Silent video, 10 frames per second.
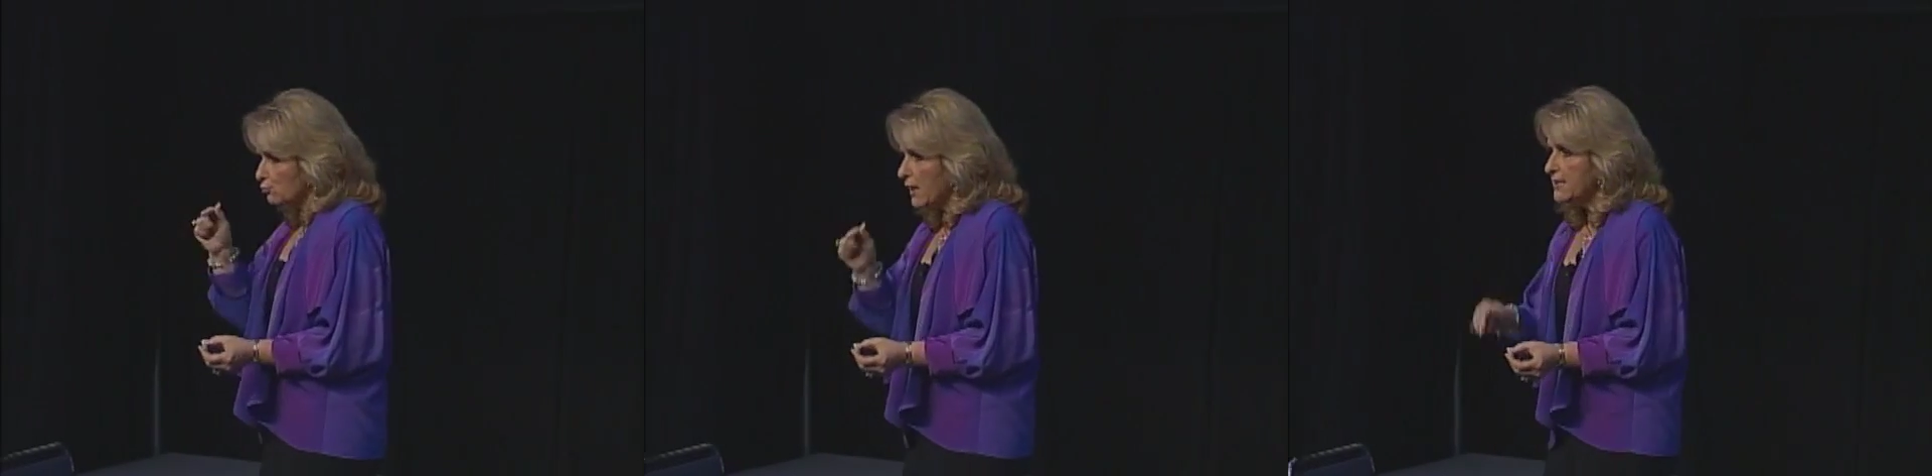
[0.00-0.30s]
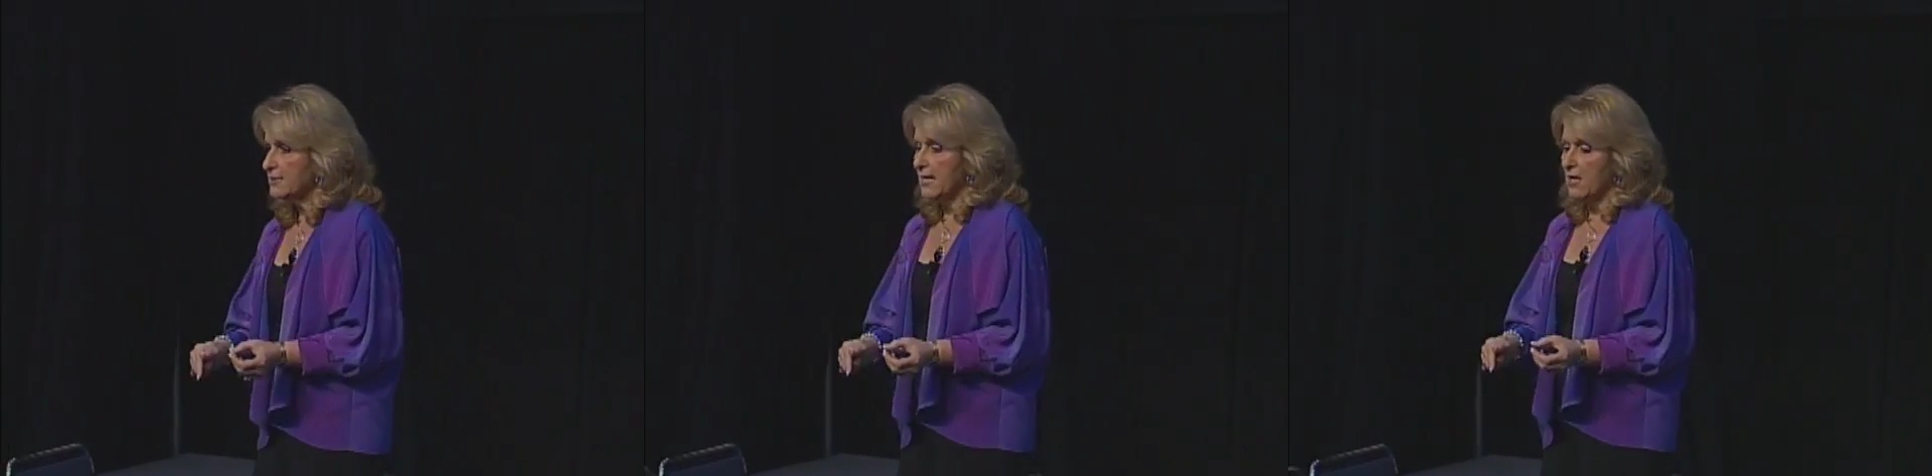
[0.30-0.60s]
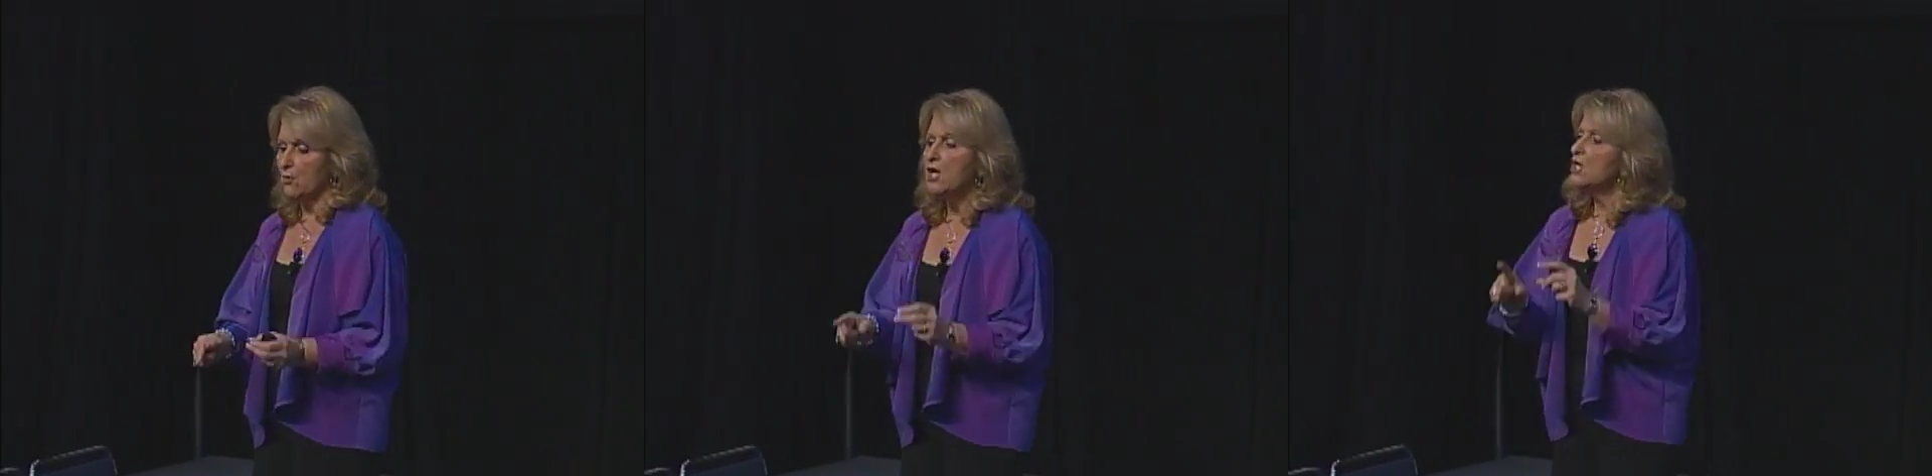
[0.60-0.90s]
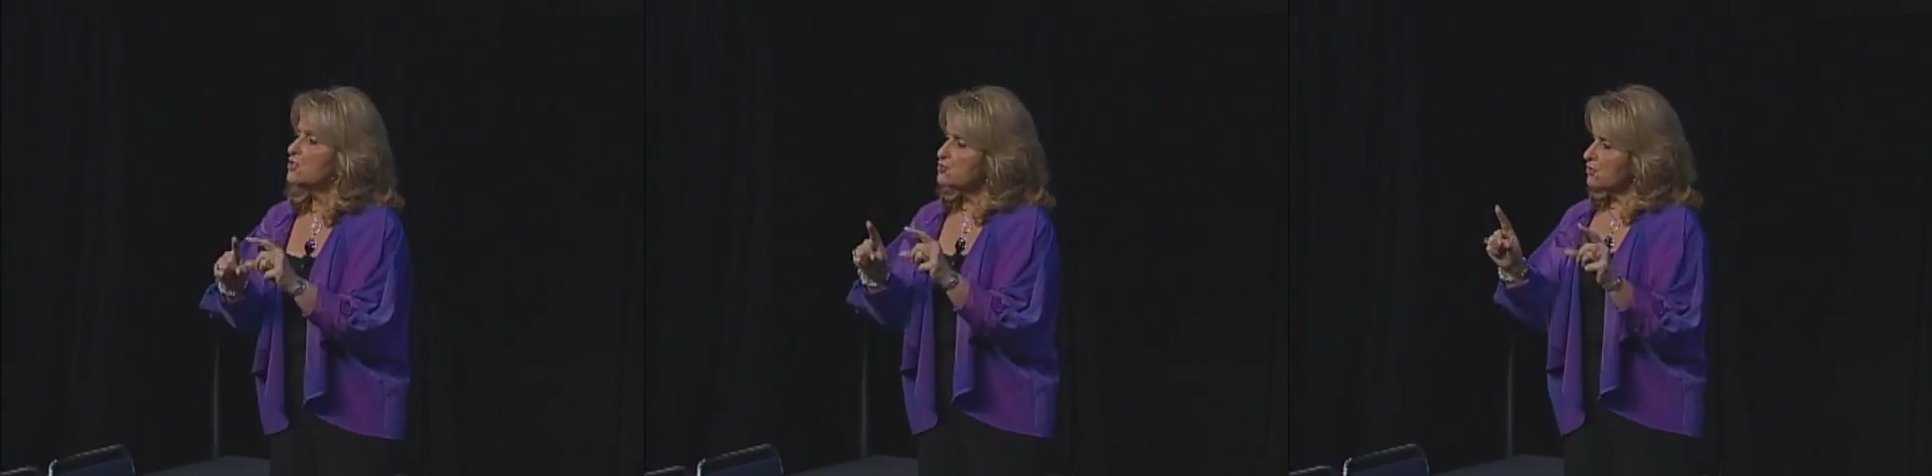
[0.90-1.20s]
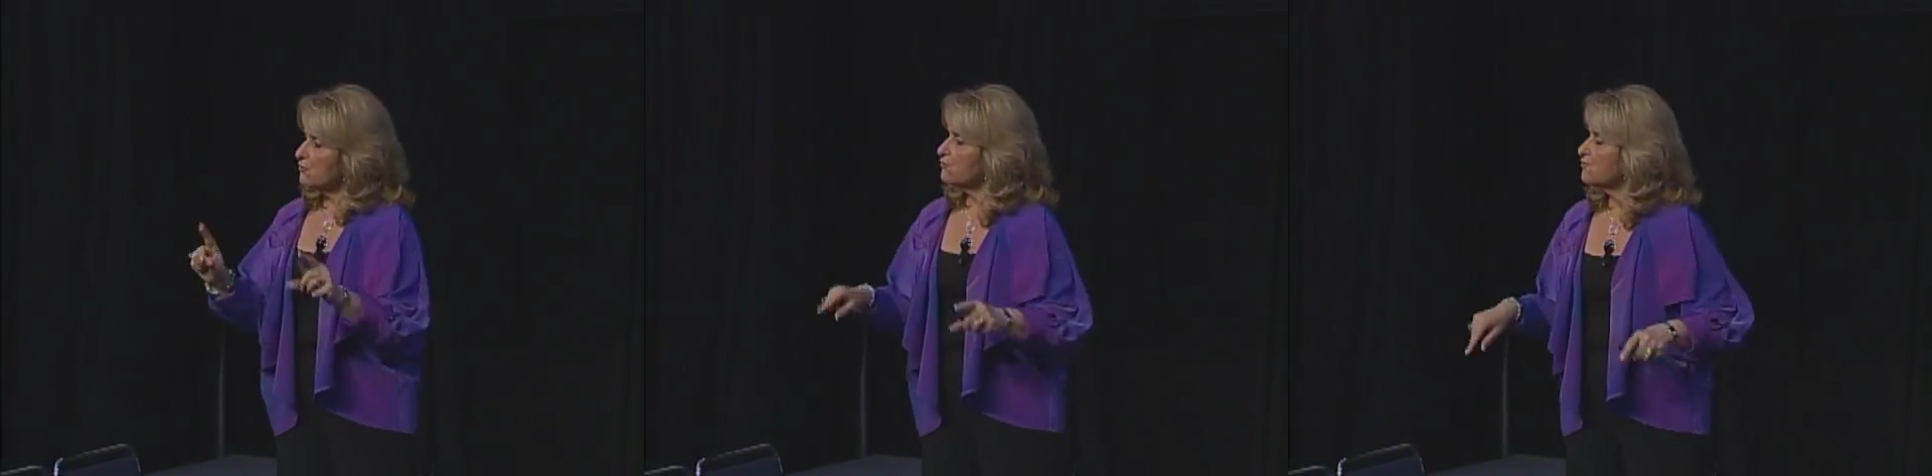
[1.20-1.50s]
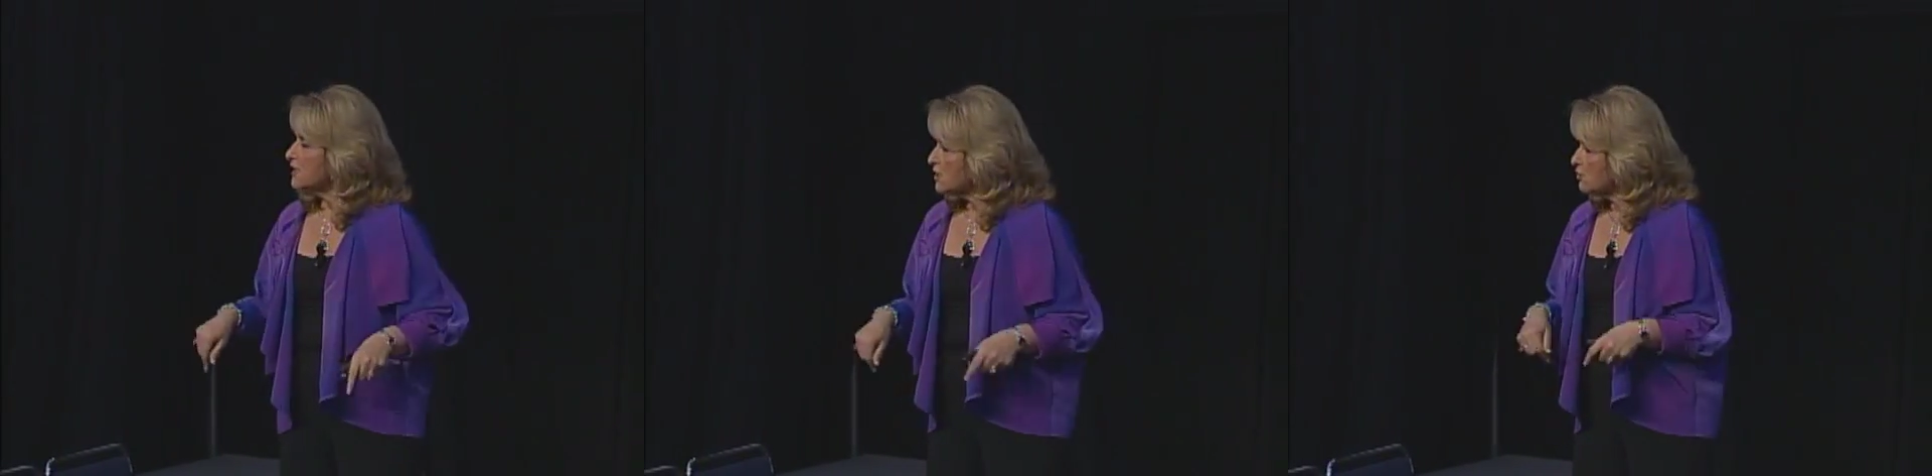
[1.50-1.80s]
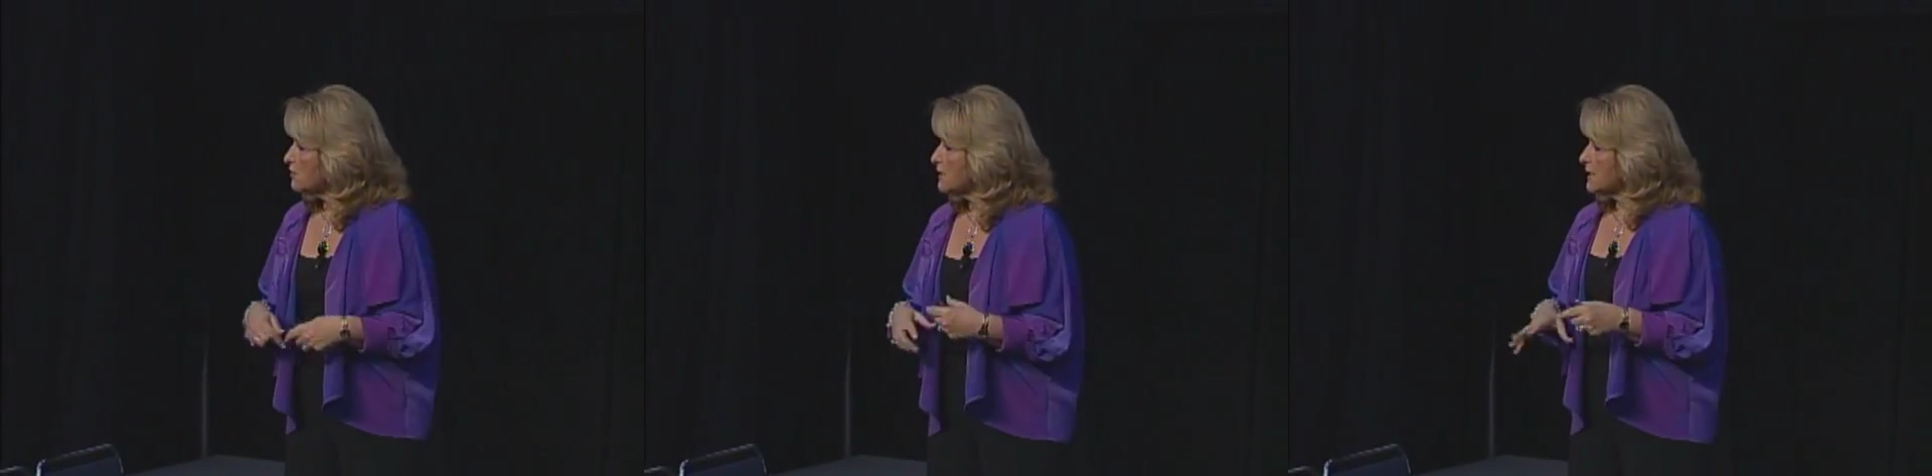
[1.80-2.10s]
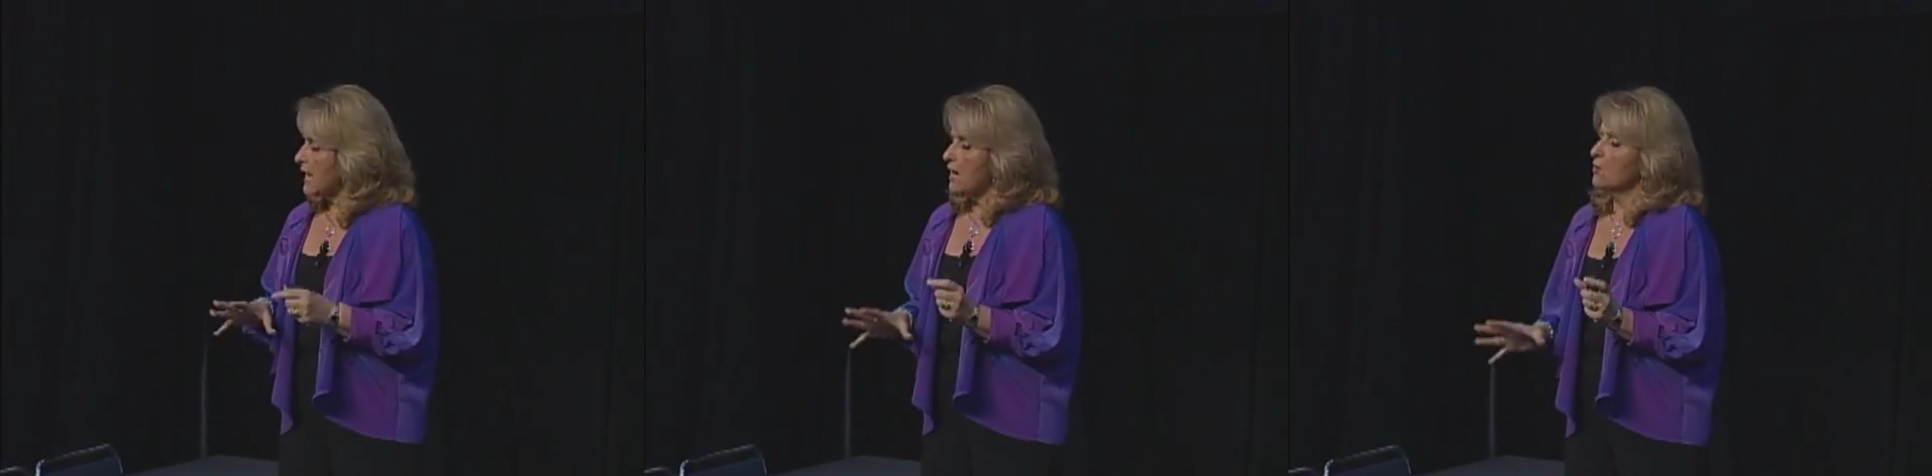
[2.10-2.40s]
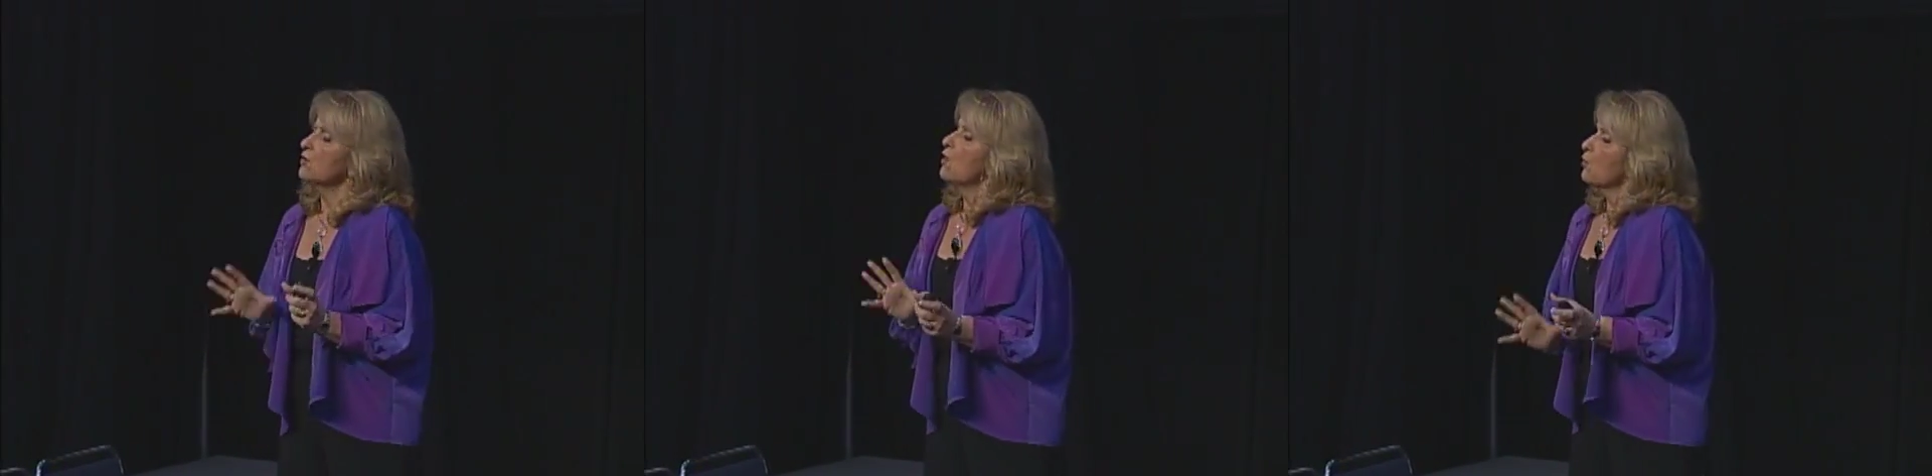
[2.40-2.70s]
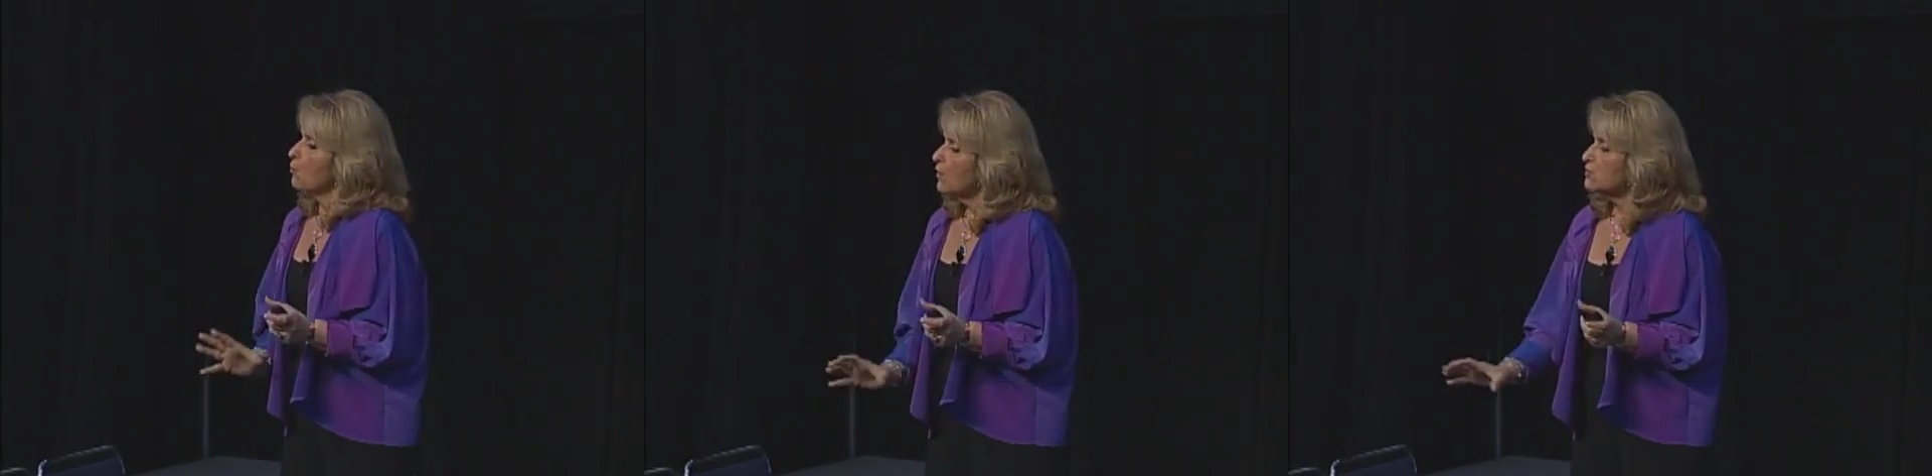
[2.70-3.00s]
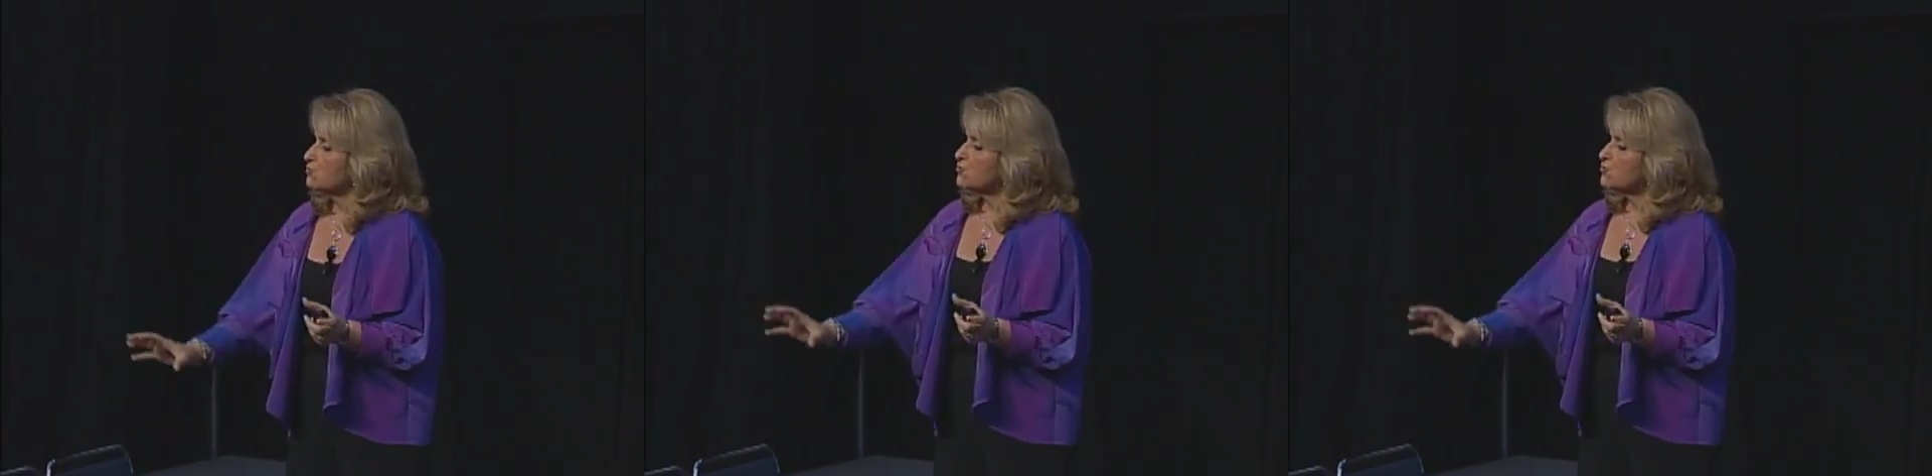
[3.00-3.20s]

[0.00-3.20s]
right now, start figuring out what your